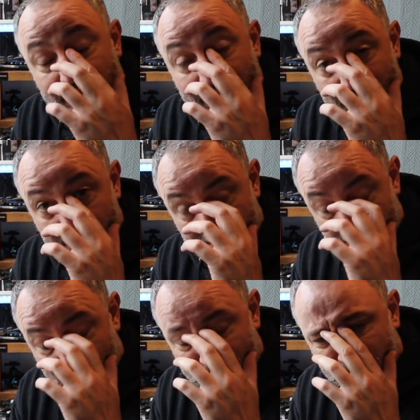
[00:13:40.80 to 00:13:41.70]
there,
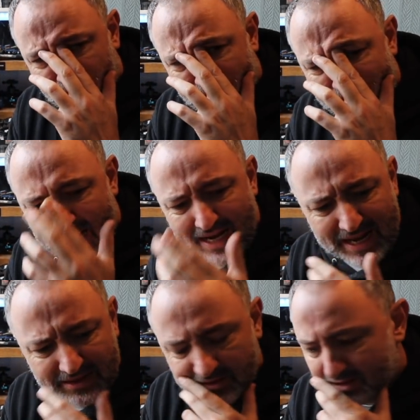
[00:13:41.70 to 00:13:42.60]
one called Hill
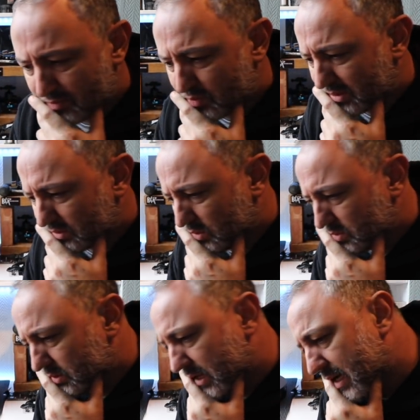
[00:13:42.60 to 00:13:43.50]
End and the other one
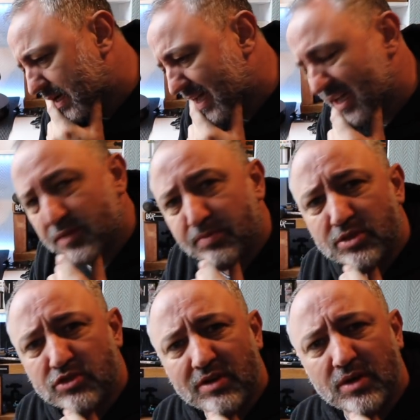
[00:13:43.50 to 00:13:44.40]
called X
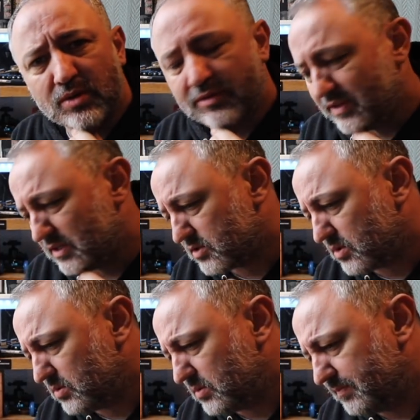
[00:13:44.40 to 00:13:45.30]
Patrol, I think it's called.